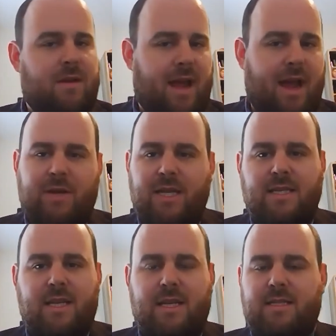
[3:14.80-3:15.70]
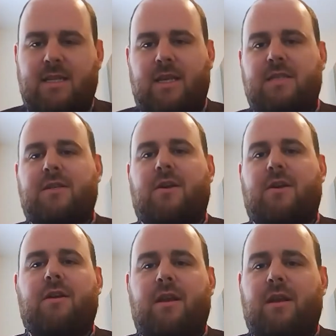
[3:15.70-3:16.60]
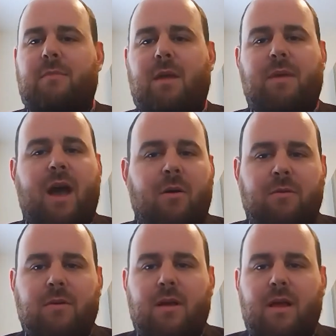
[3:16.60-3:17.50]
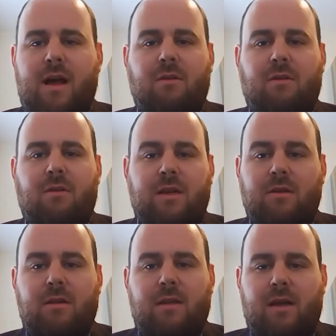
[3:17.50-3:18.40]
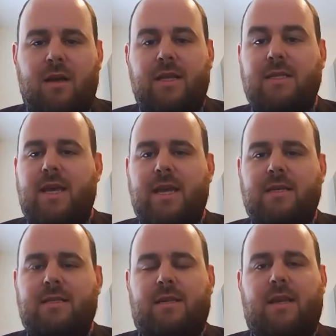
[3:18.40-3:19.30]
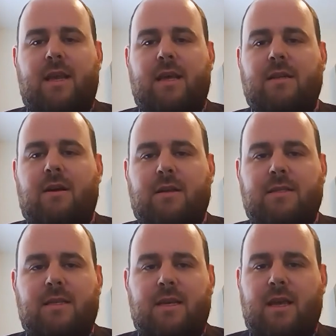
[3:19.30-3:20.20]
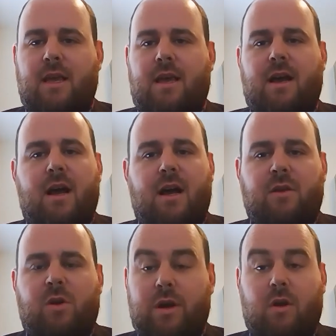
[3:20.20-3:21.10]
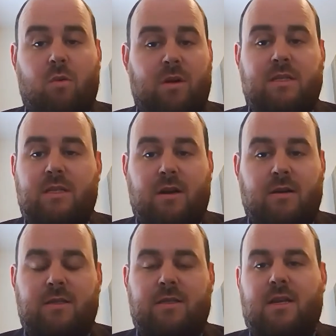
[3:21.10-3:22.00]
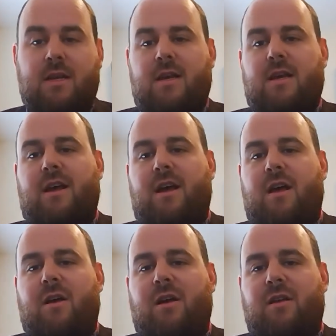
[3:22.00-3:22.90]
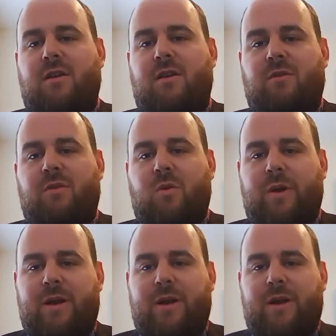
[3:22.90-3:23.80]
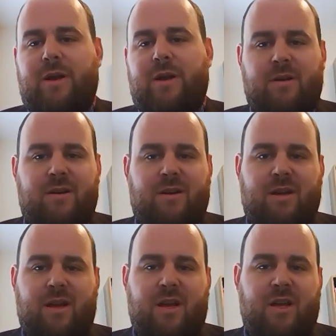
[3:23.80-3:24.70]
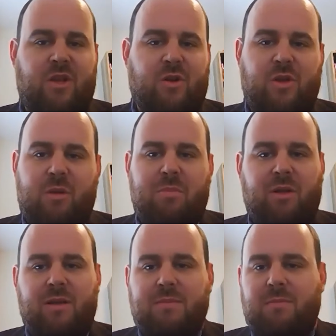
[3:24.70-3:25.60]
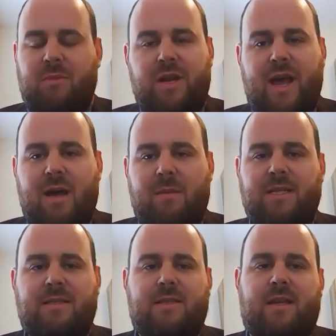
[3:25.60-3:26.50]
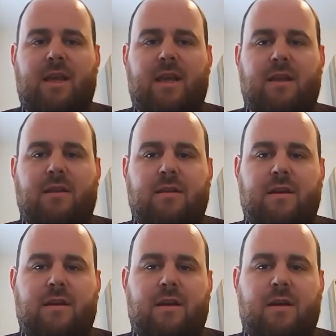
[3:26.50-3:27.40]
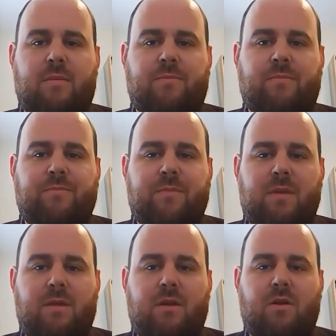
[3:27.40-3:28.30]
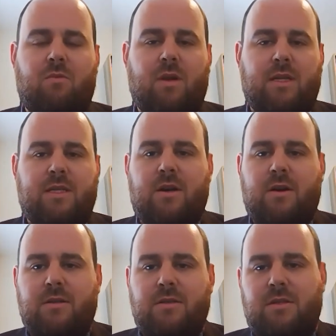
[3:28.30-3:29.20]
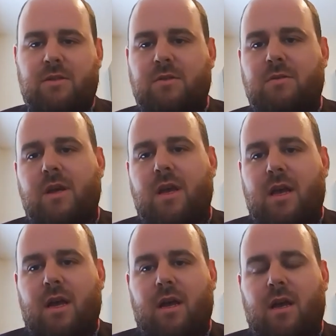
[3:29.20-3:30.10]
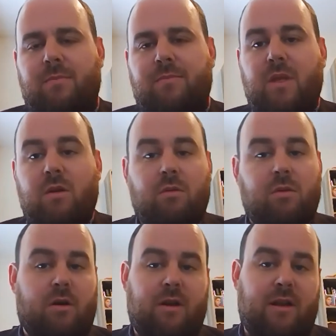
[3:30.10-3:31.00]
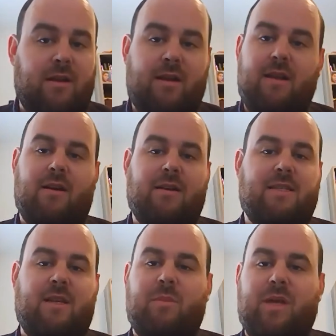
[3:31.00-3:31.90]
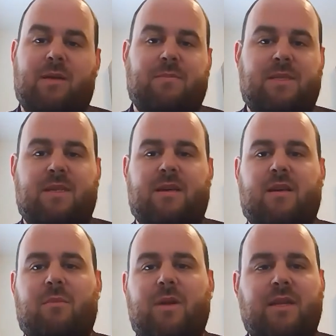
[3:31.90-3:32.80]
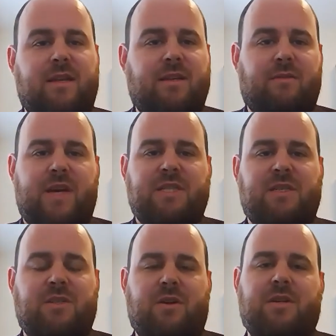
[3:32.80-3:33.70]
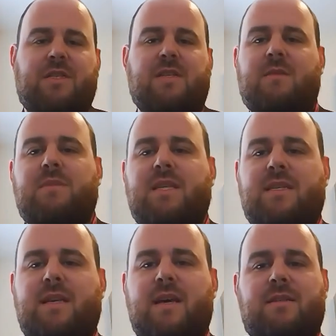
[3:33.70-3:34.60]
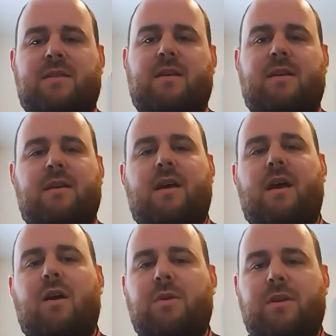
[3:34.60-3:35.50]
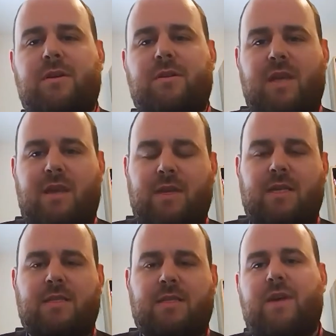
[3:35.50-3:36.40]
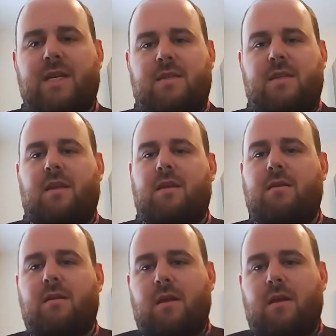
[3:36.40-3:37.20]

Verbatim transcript: how easy it is to get started and maybe how how little uh, it takes. And honestly, uh, the quicker one starts, uh, you know, the quicker uh, you know you can build up some good habits and um, you know really start to um, you know learn. And honestly, it becomes a, a, bit addictive as you start to see some success uh, with your savings and investing and